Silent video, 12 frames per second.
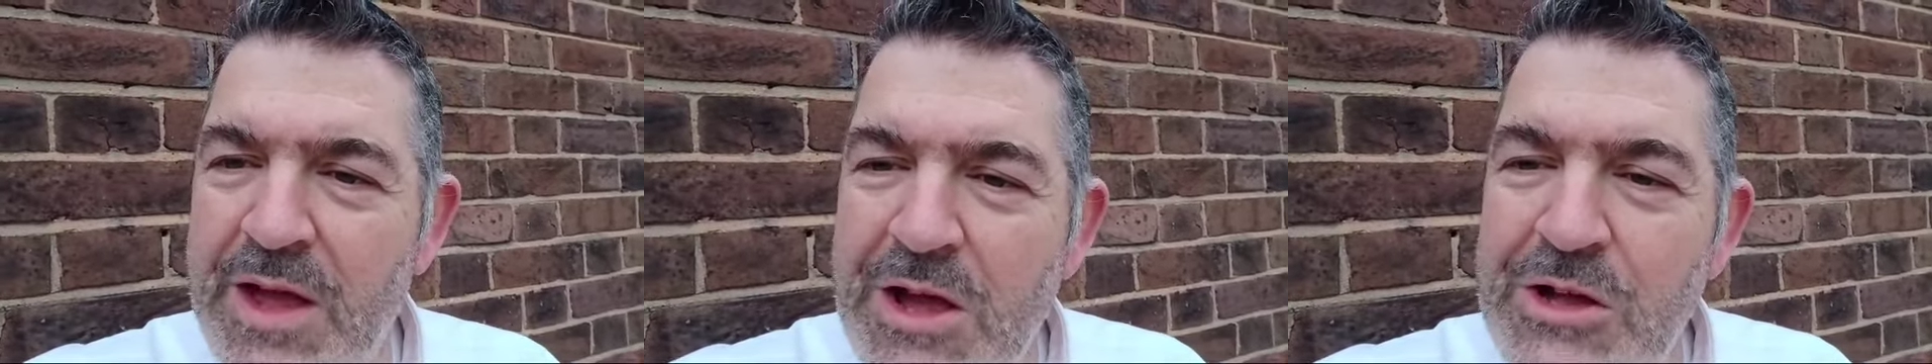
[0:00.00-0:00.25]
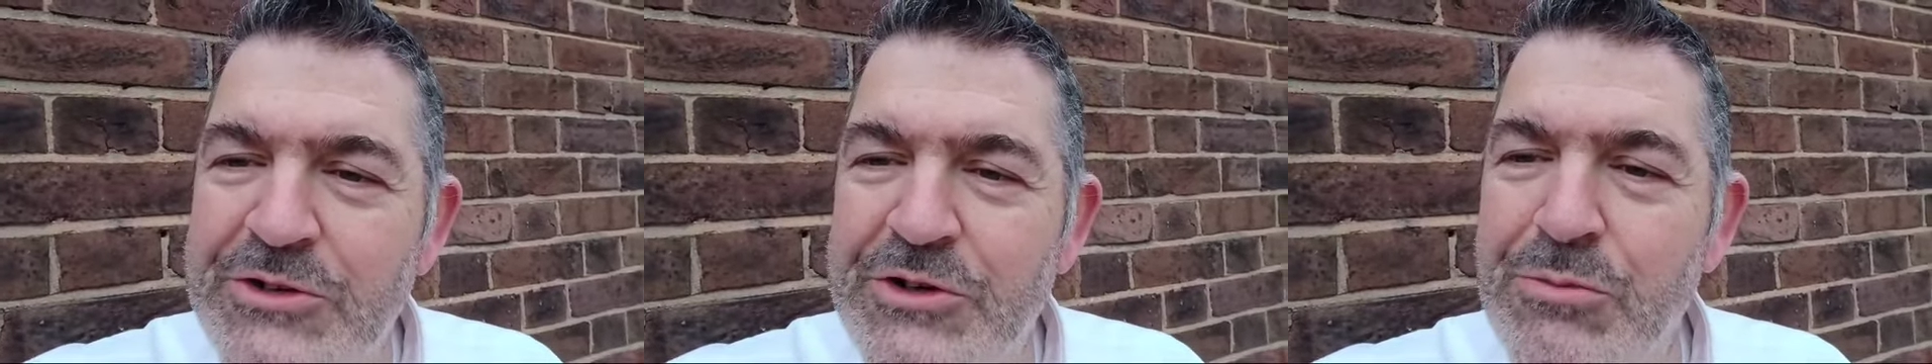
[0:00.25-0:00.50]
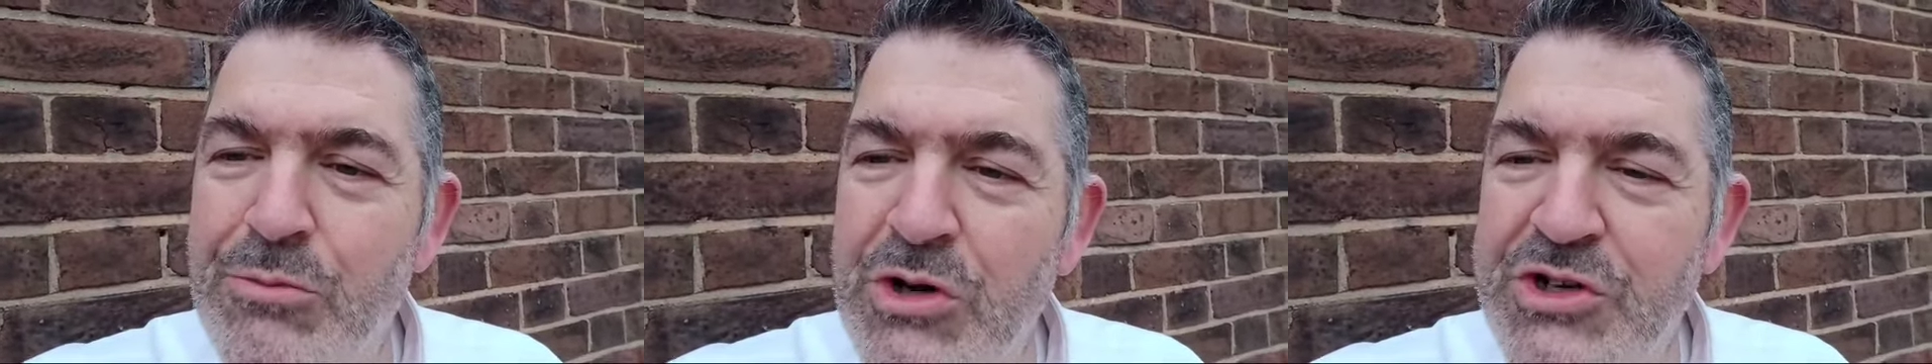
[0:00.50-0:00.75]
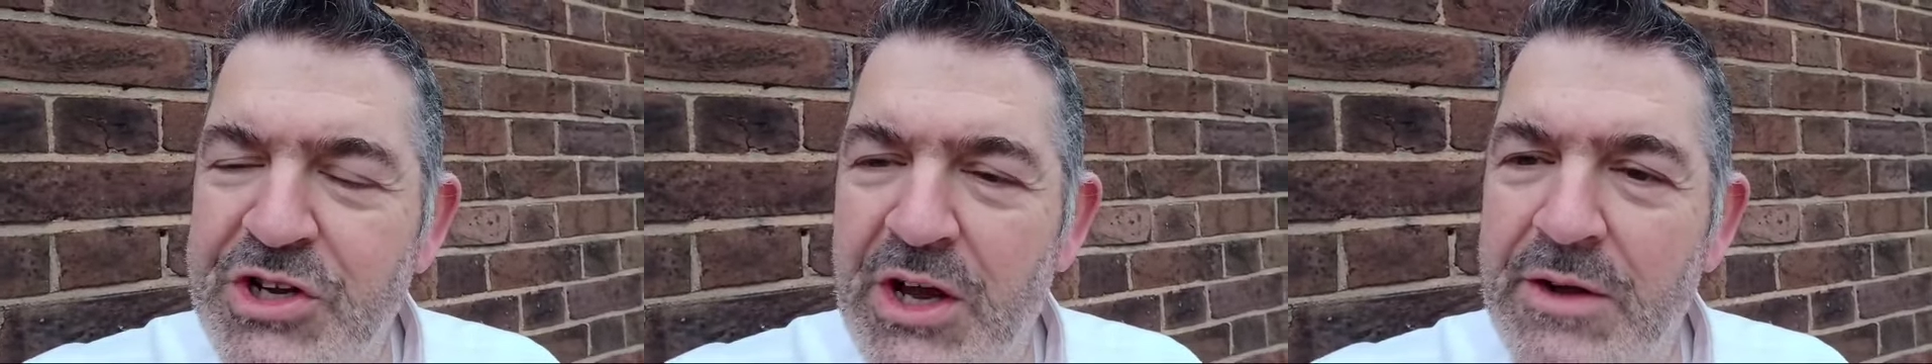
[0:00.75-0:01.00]
So
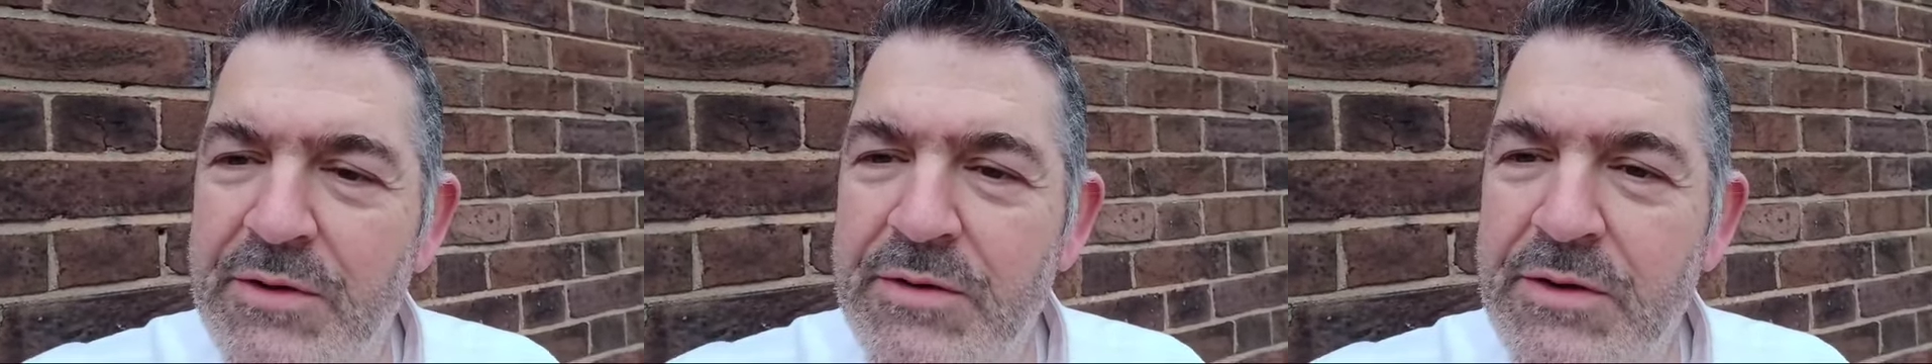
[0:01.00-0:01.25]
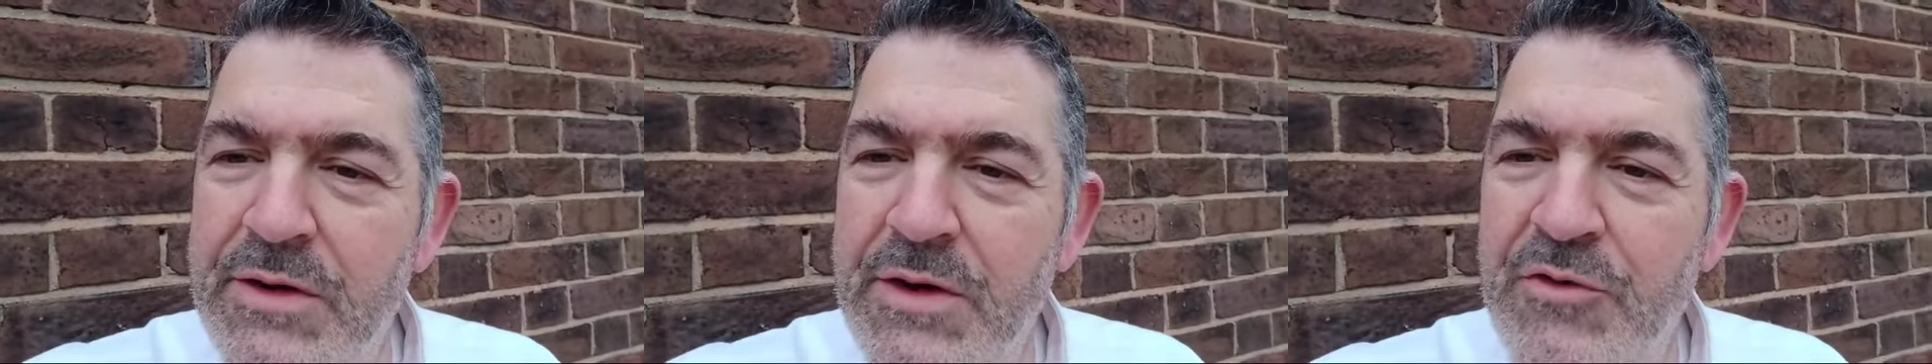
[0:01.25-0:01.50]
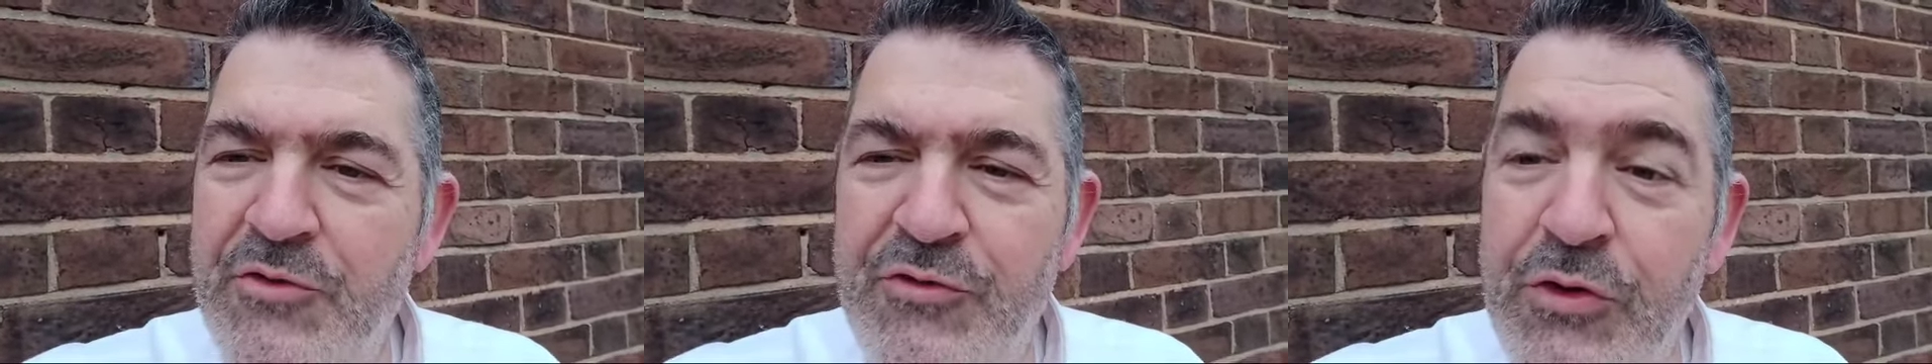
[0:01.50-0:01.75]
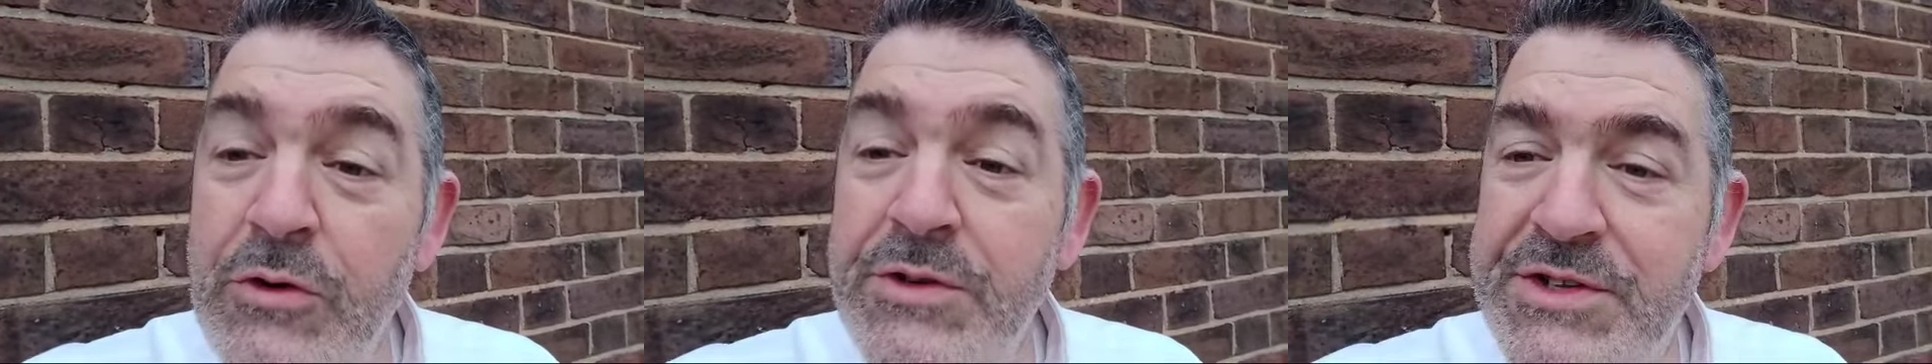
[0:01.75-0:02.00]
Moshe,
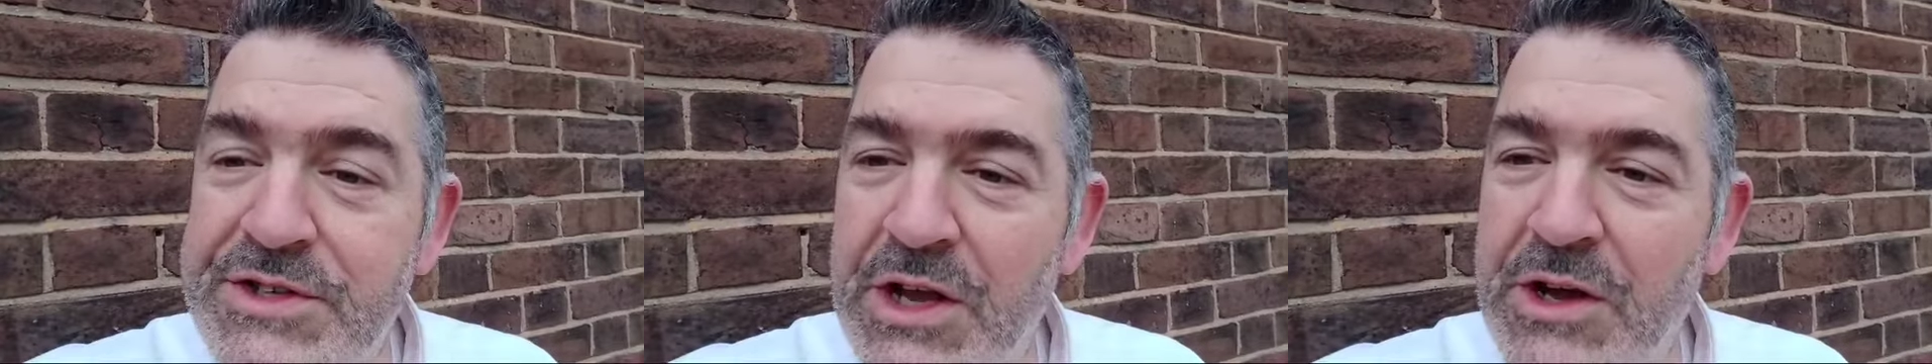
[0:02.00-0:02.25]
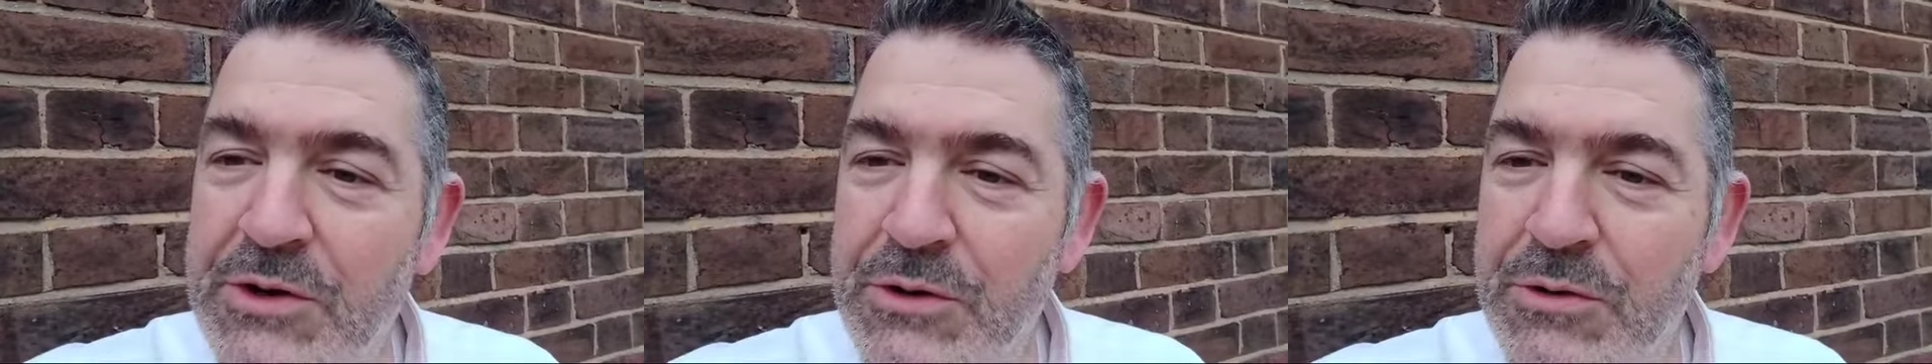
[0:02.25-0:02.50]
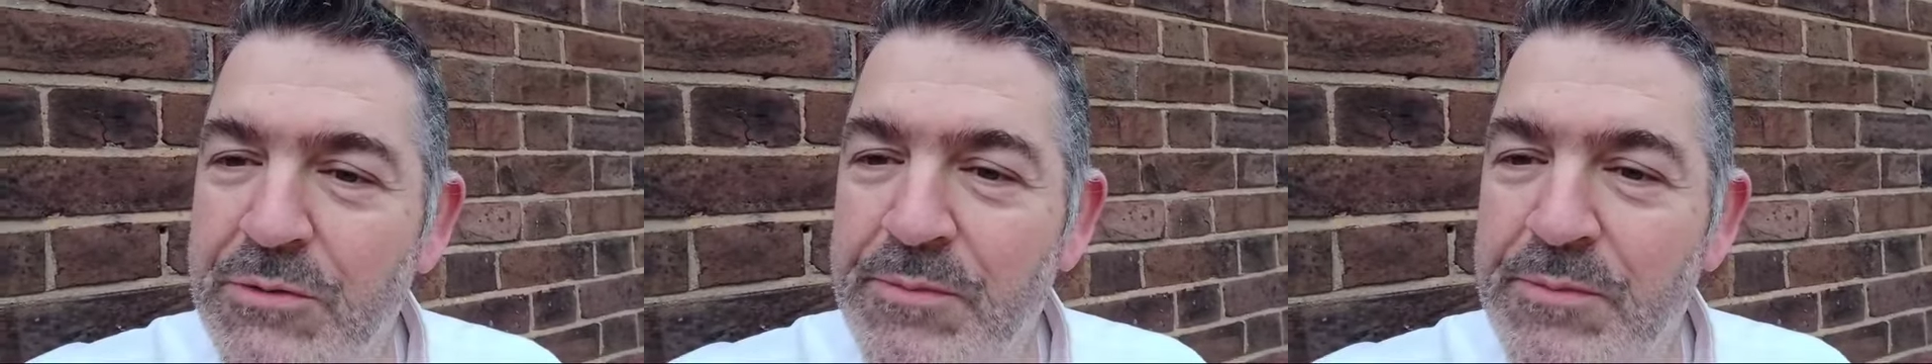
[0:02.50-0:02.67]
full circle,